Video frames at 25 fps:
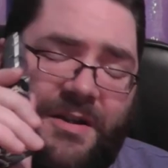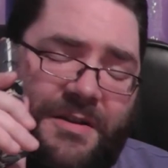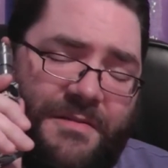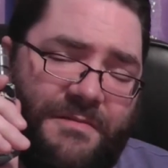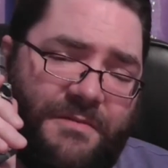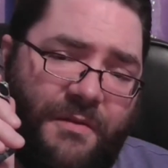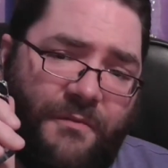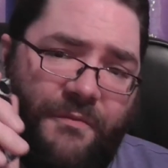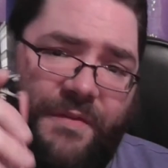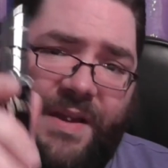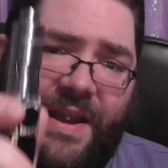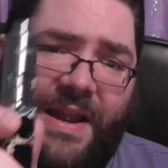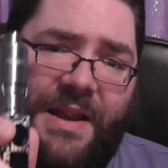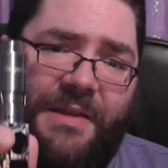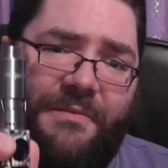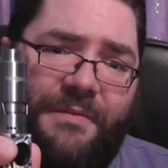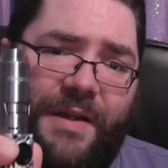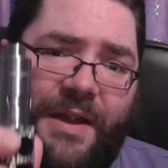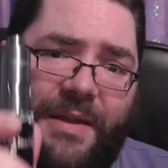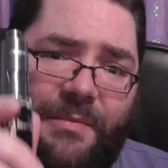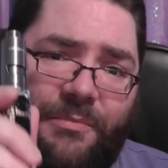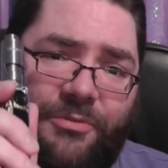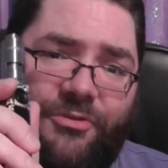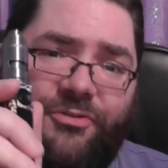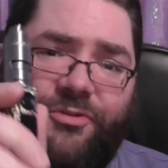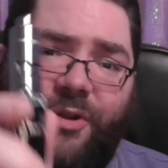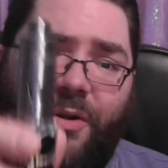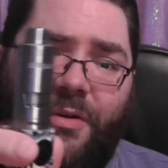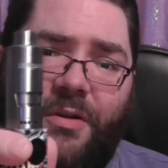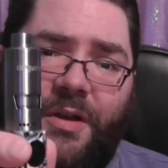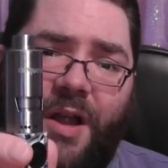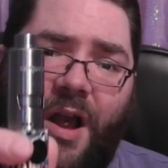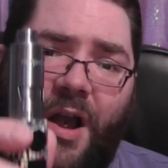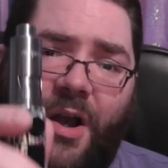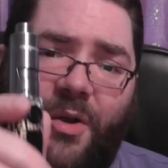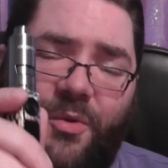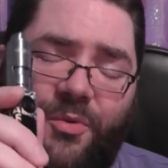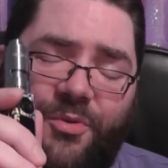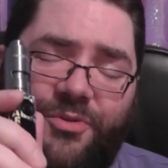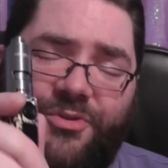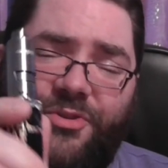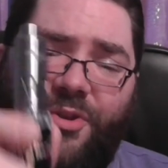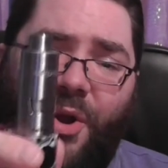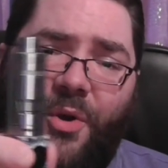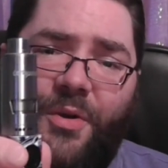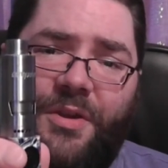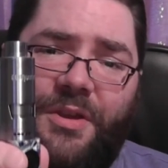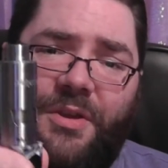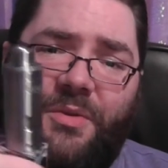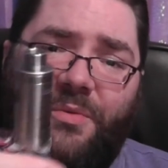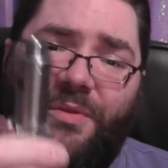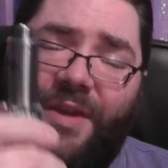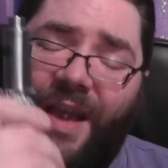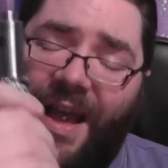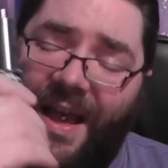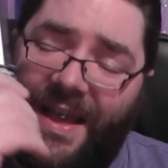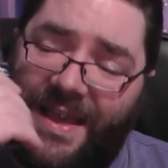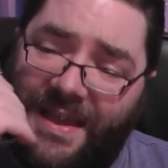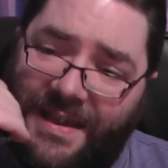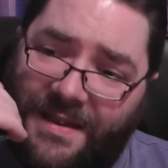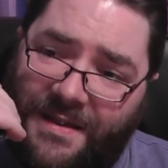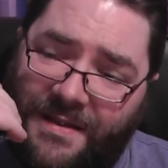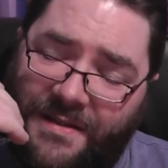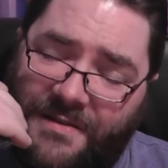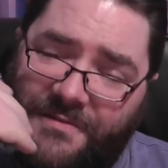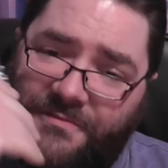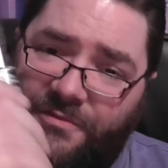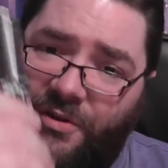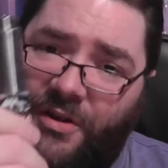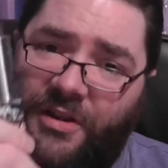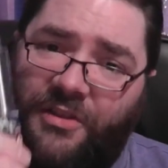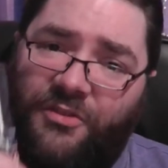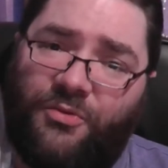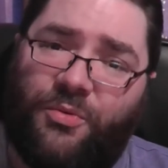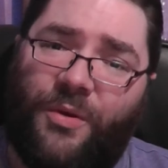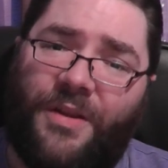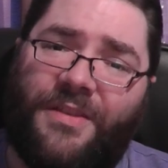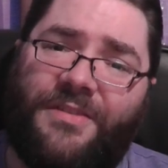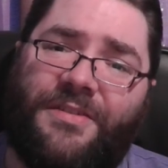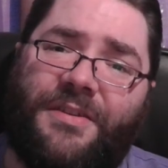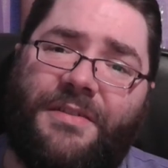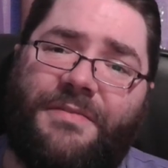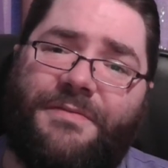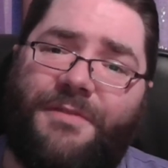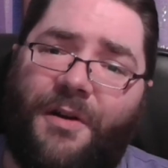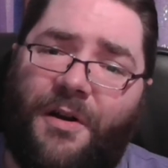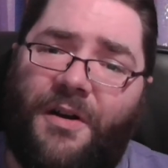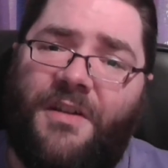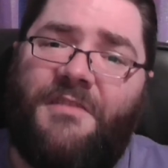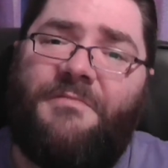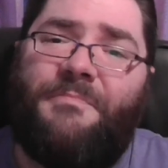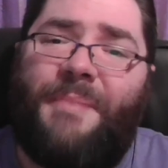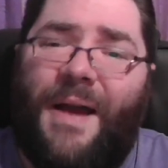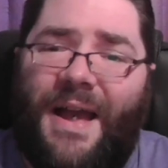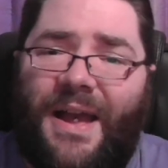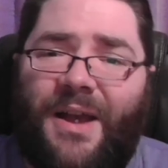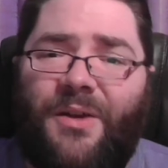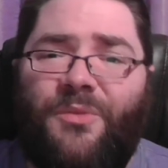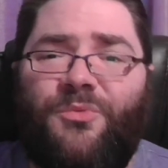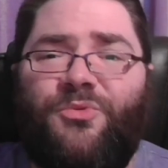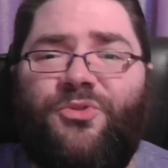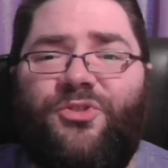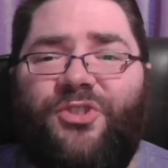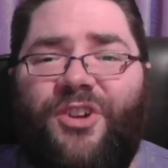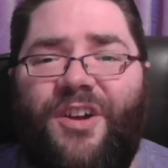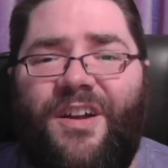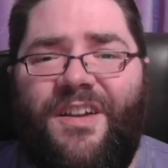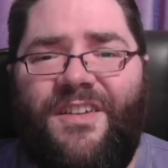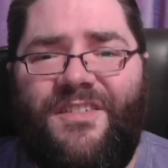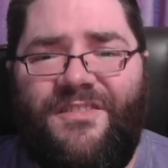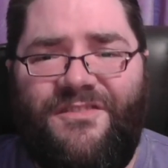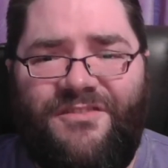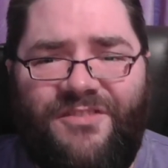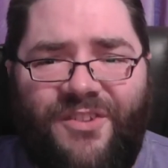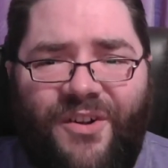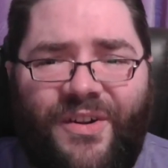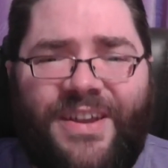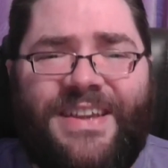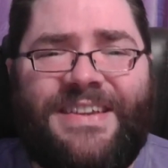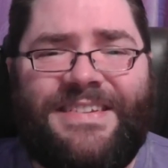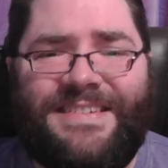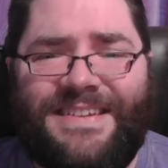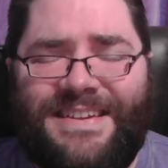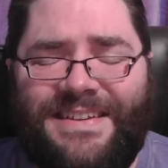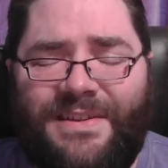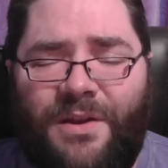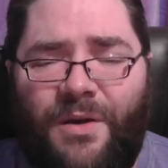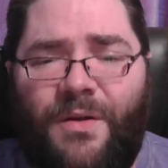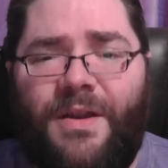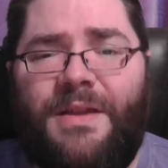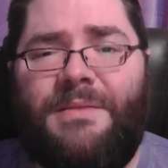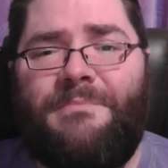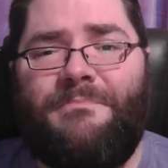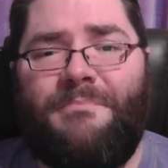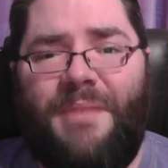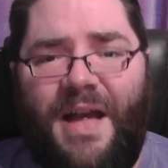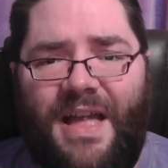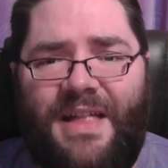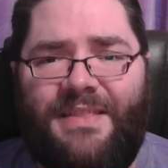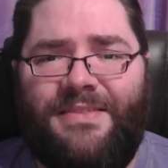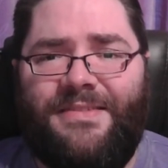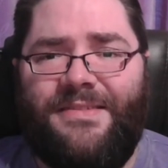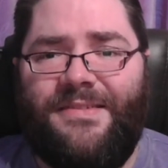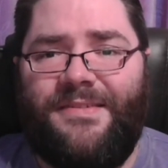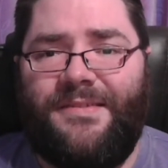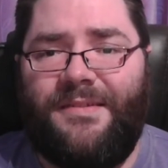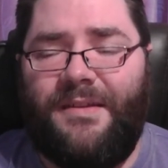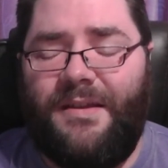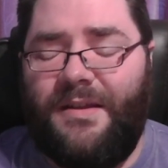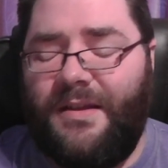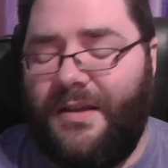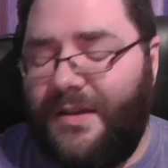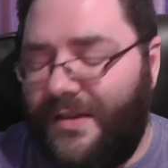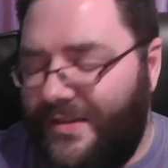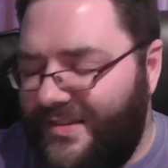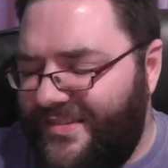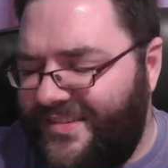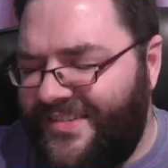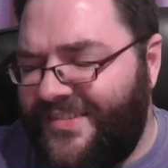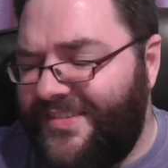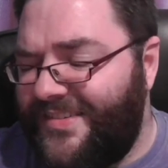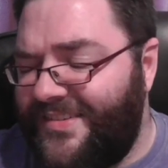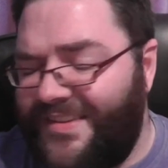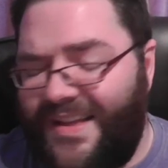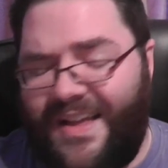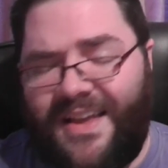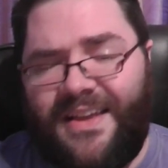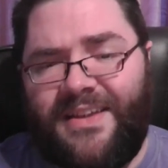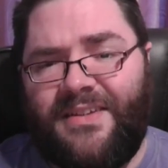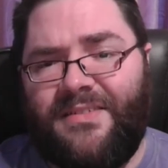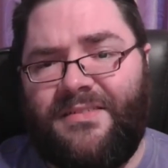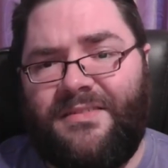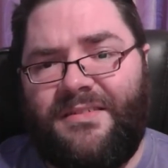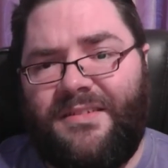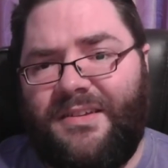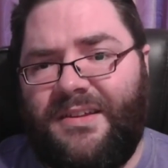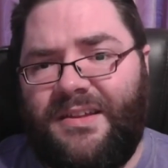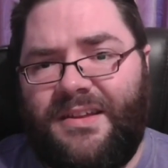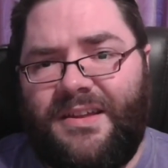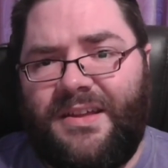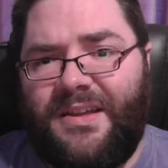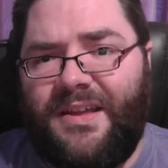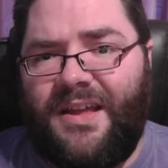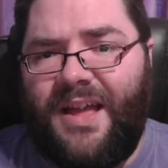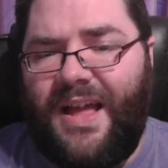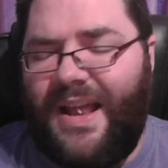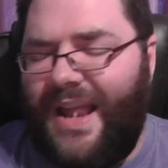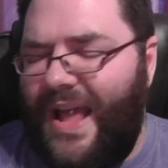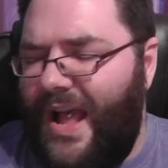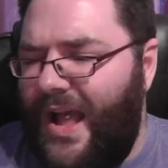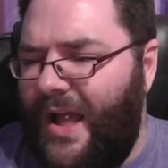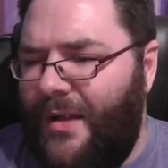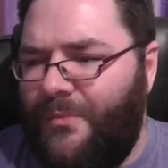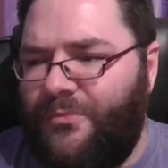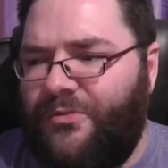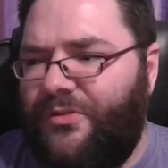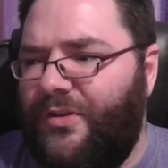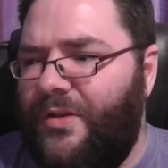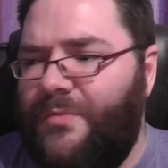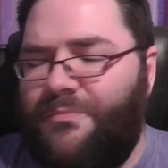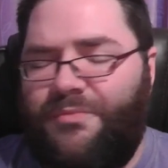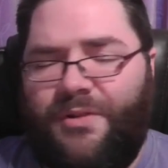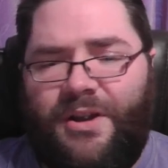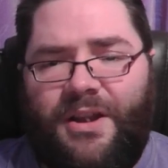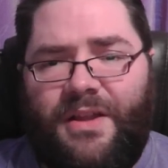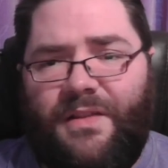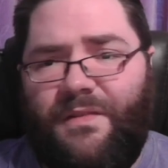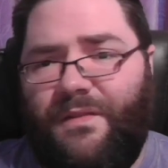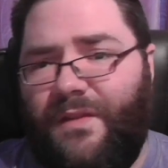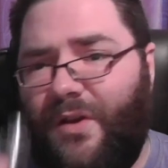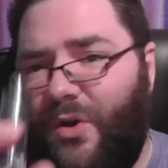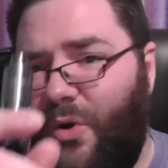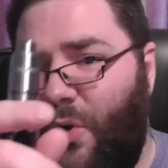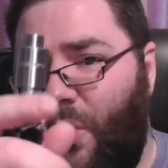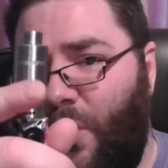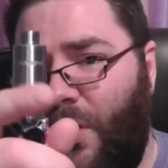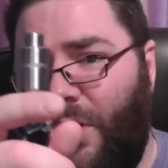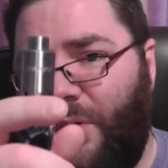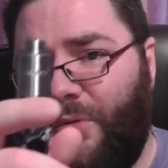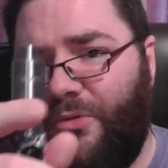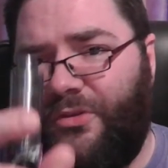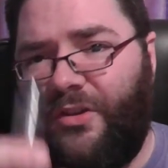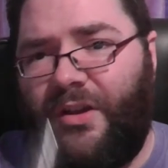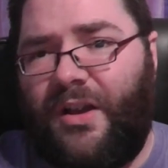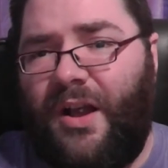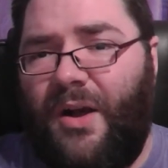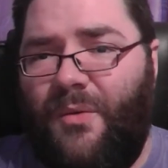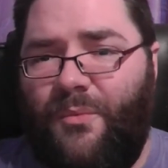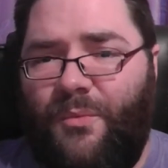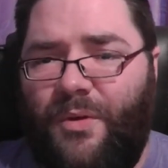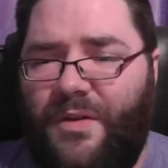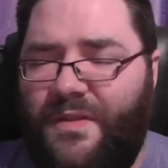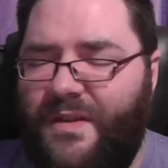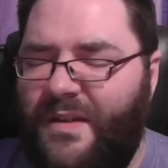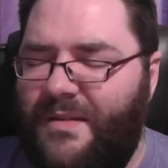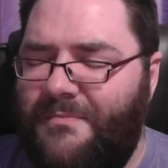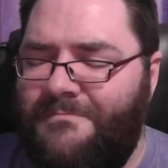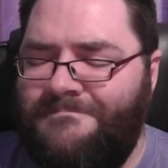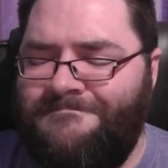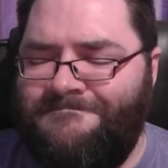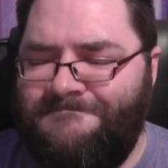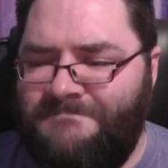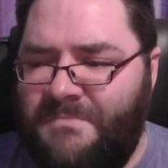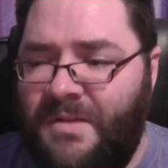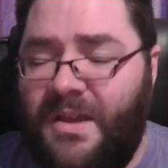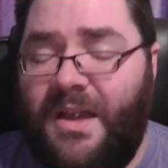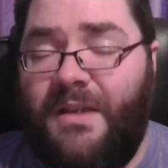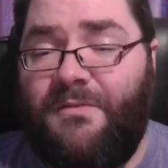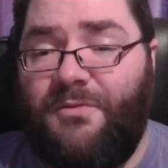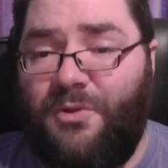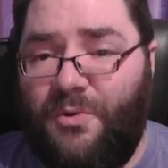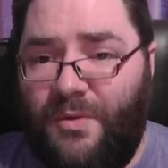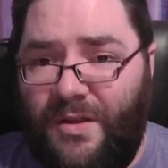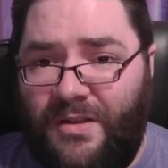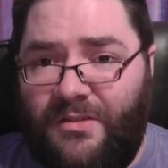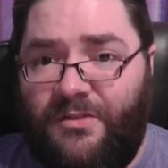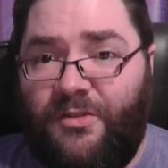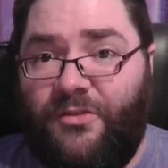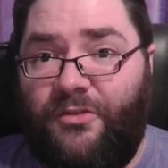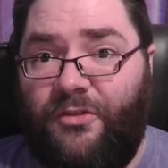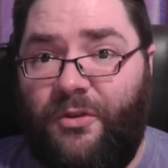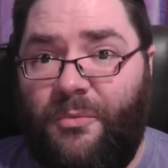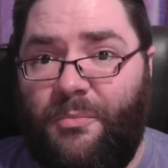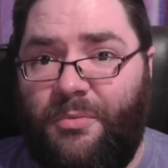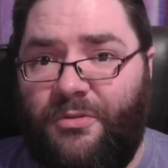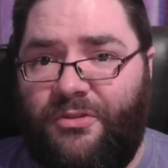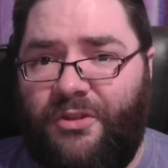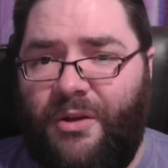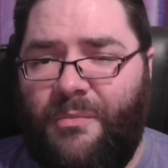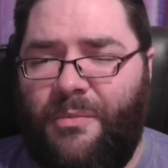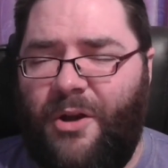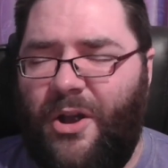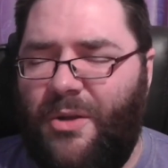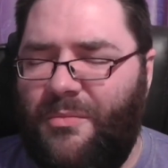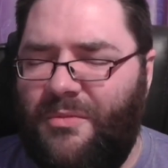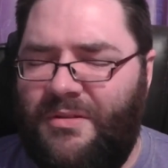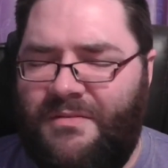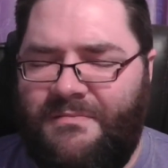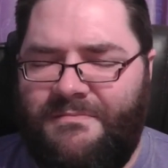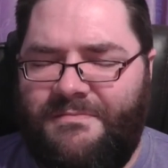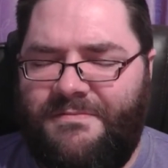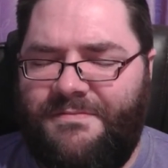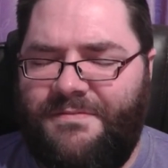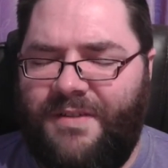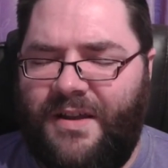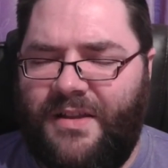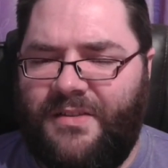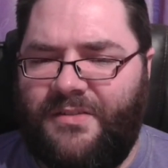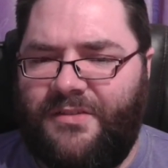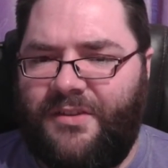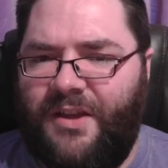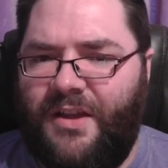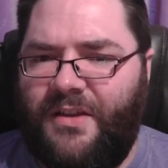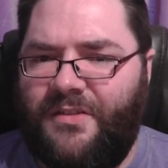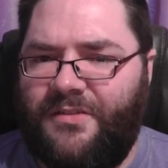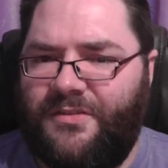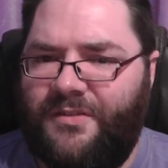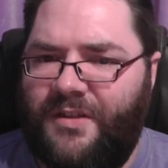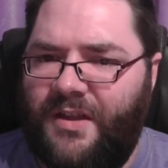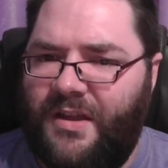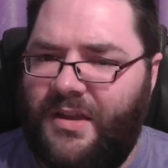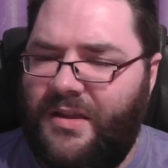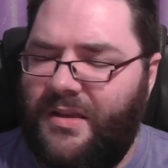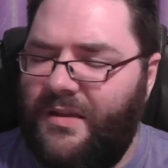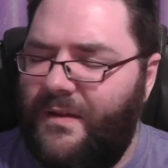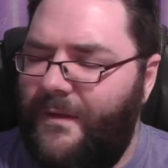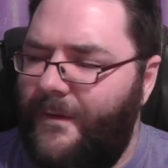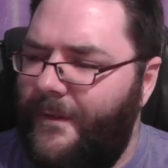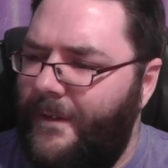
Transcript: from vanillavapes.co.uk for only £25.99. It's insane, and it's absolutely brilliant. And the coils that come with it, if you're into super sub-ohming, fantastic.